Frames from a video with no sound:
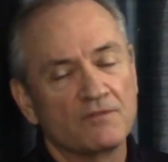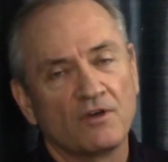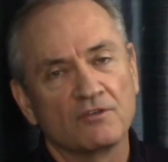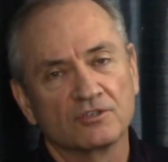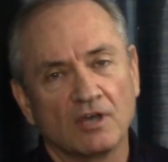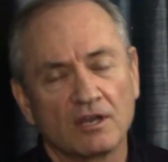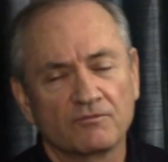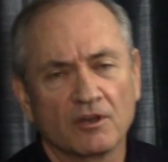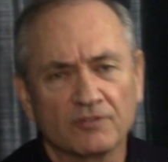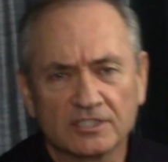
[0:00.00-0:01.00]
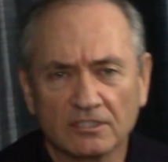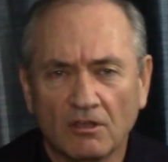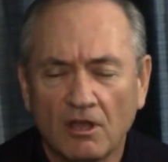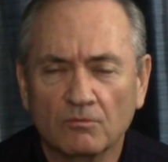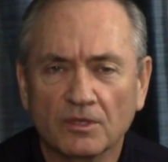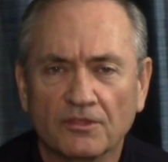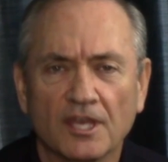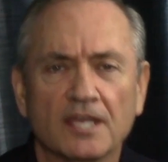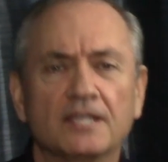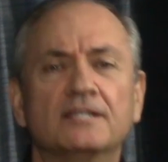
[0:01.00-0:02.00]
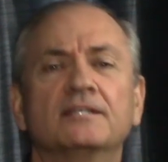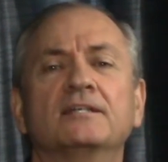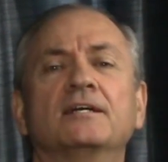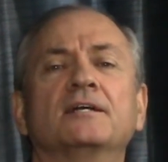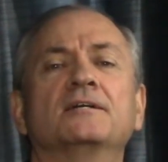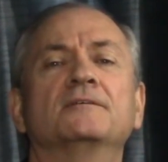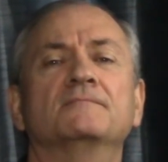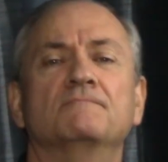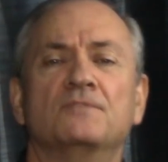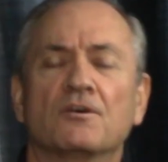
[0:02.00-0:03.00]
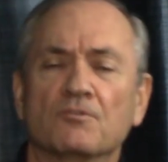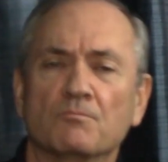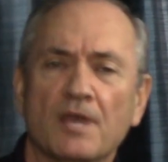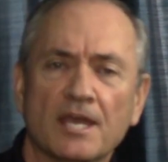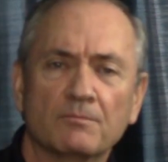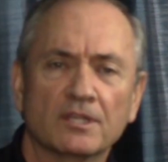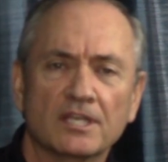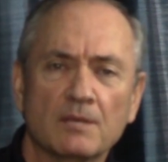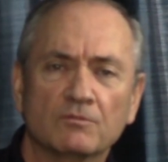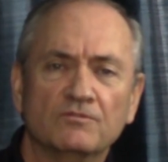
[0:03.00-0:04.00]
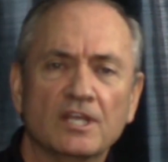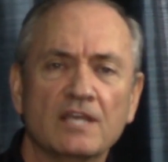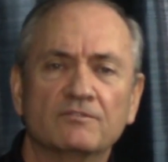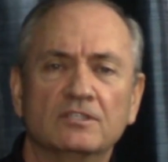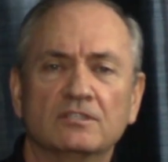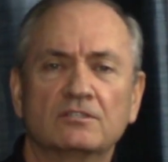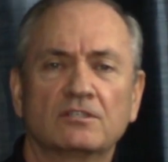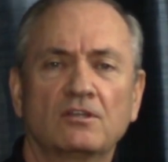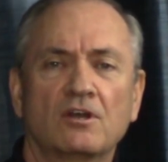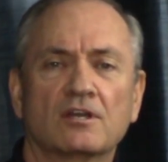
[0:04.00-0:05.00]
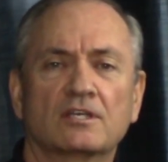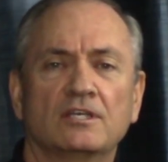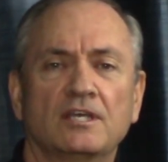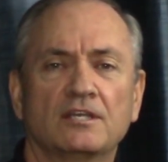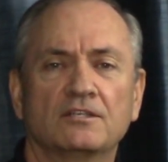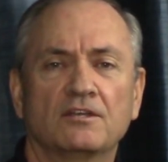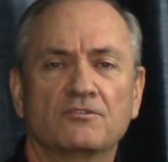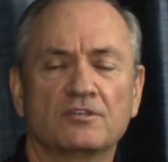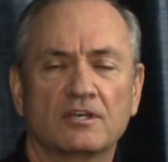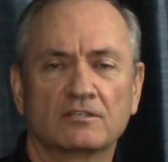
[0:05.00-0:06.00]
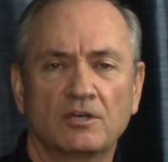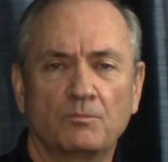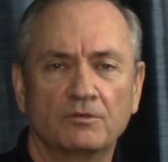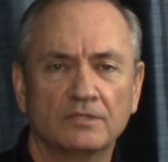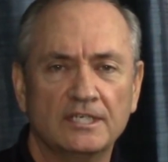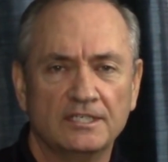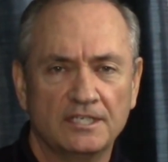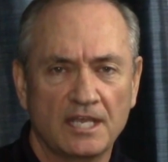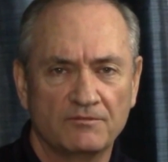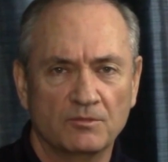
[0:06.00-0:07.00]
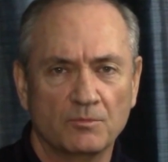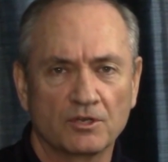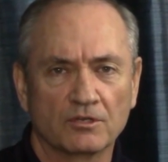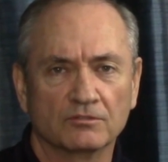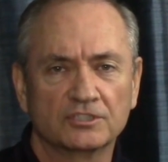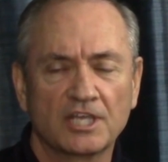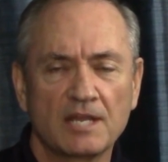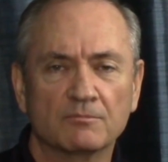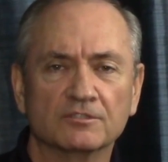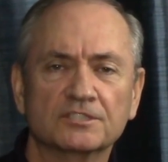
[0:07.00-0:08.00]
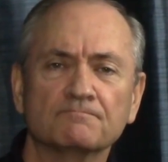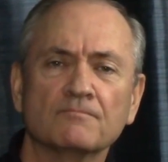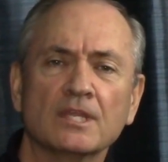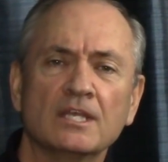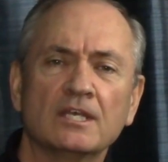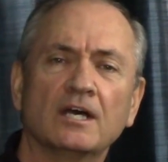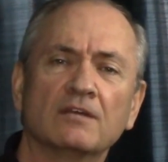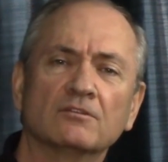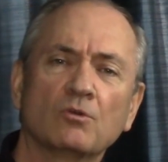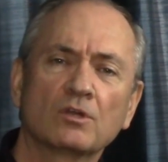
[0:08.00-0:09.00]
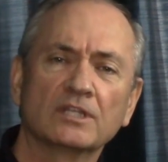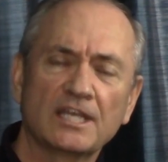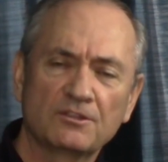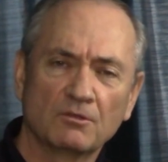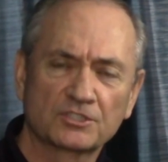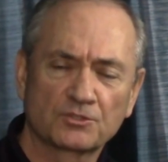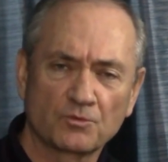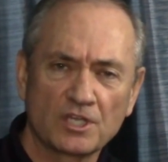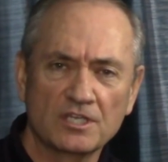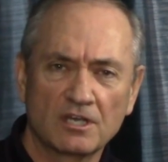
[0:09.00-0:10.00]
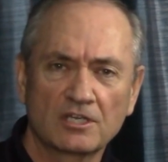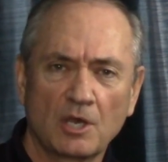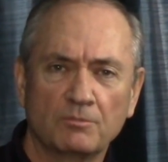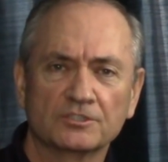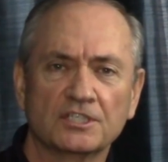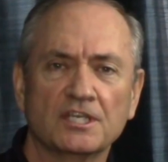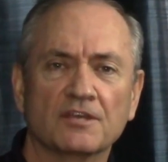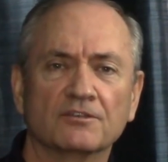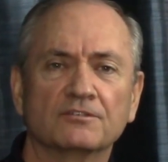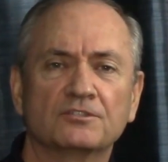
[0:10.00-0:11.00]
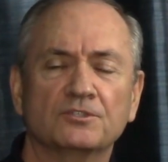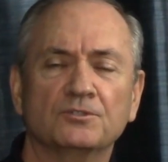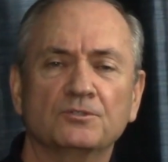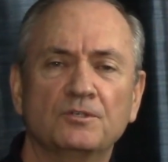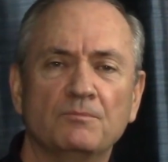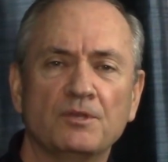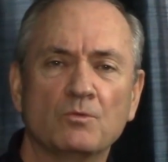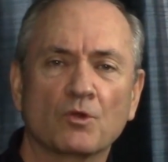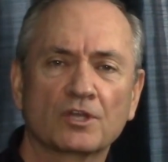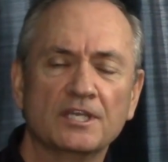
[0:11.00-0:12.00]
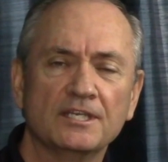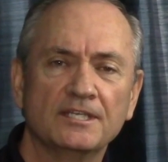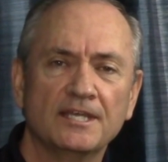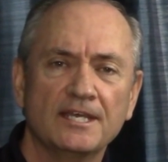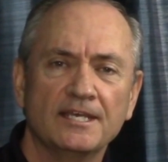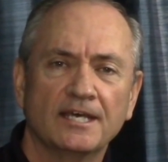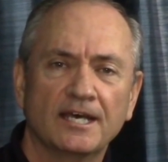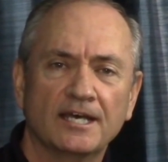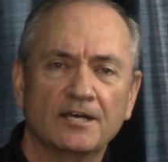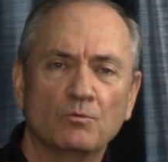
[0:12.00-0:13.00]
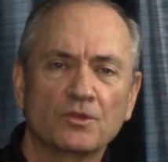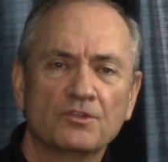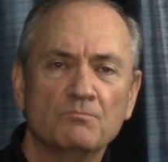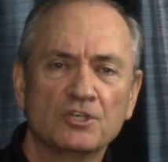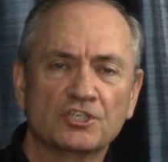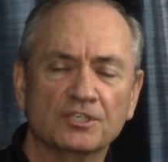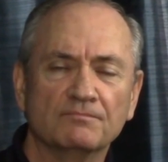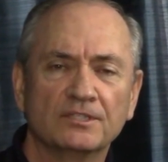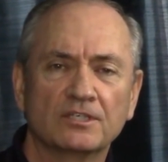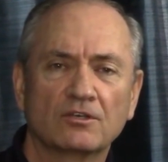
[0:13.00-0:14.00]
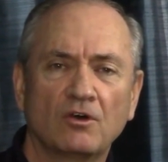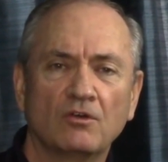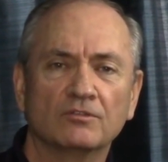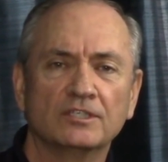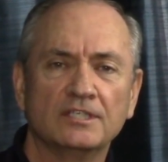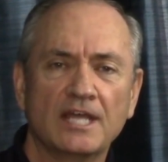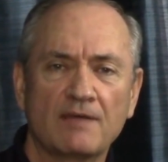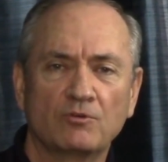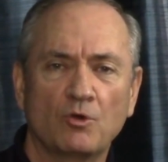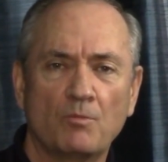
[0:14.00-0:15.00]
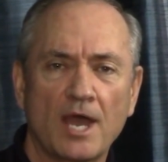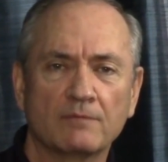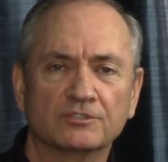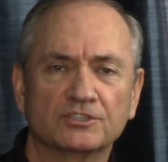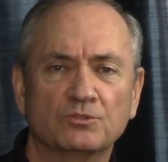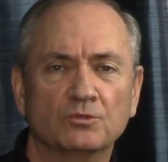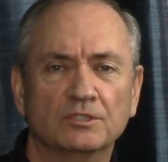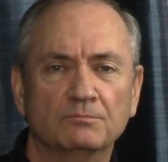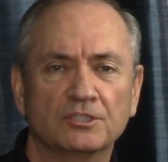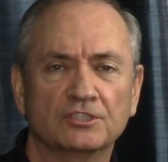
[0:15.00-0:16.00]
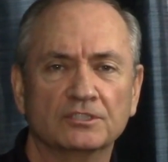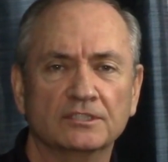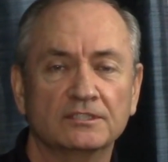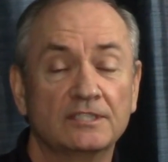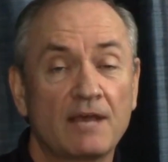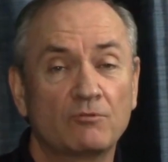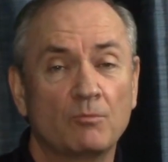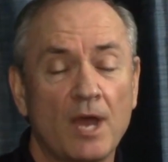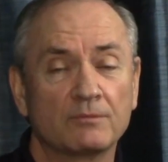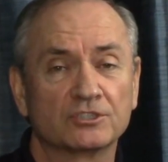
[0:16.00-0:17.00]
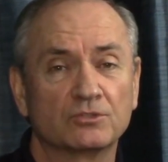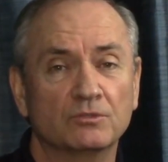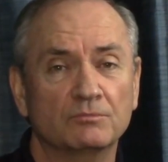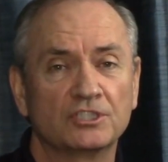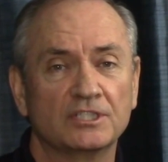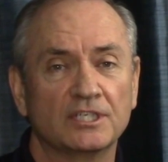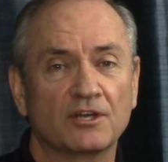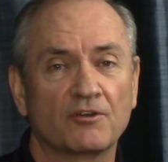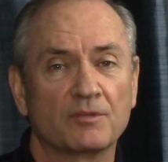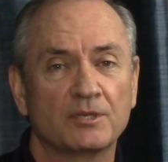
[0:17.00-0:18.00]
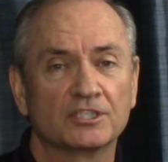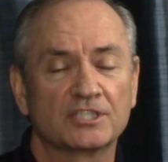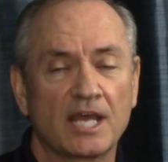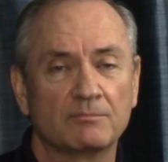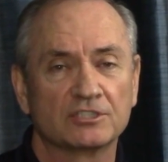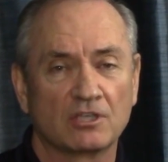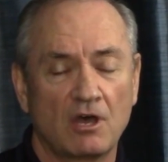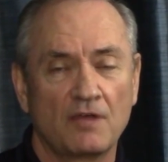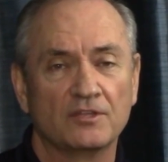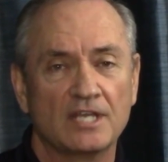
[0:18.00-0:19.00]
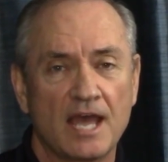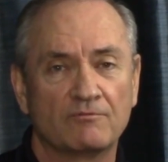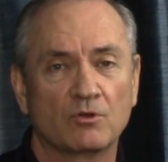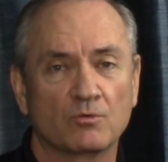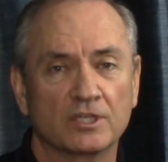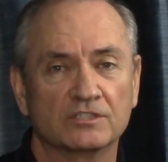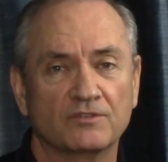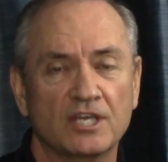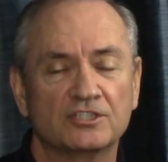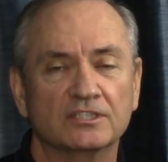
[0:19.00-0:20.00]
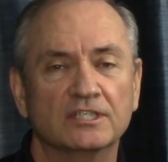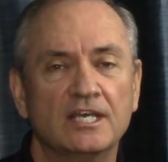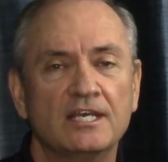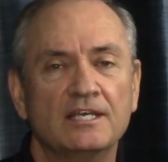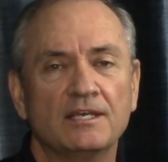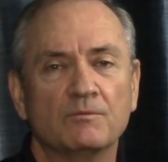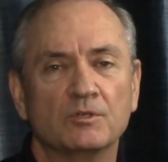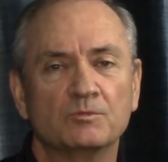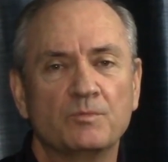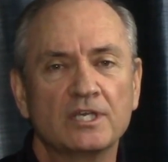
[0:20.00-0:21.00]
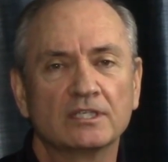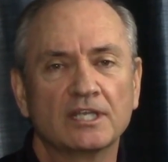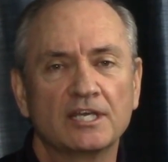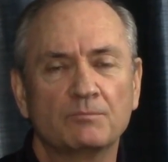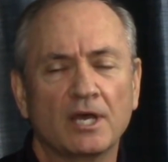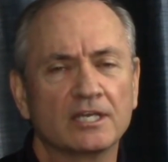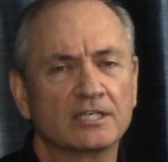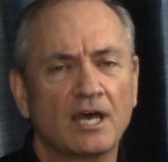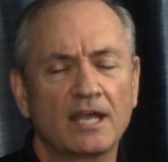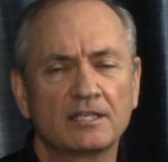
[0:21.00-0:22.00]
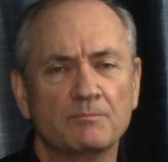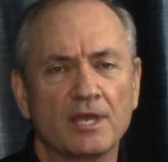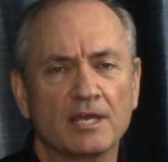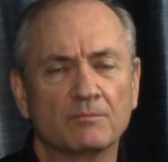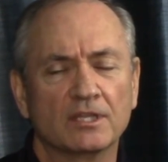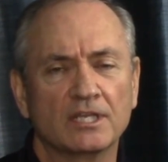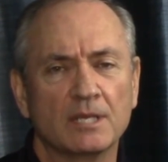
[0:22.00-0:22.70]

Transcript: My father, Don Fredericks, along with another man by the name of David Clark and another young couple, David and Muriel Chambers, the Lord led those 3 young couples together to be working with a mission called Navajo Bible School and Mission. And Navajo Bible School and Mission had already been established on the Navajo reservation and was being led by a godly man by